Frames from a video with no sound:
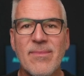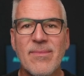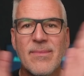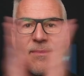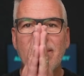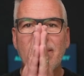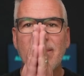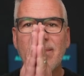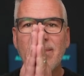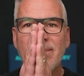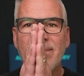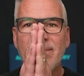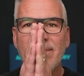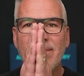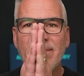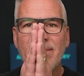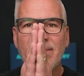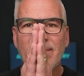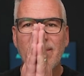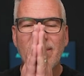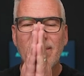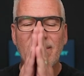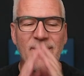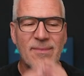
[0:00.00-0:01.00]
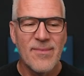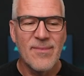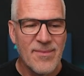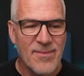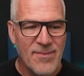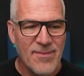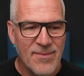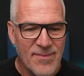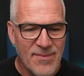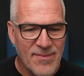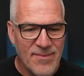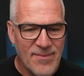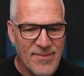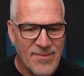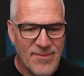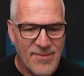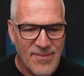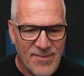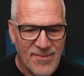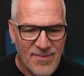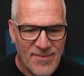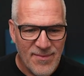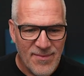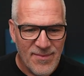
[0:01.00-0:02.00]

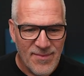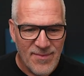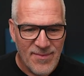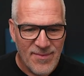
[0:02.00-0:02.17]
(no one is talking)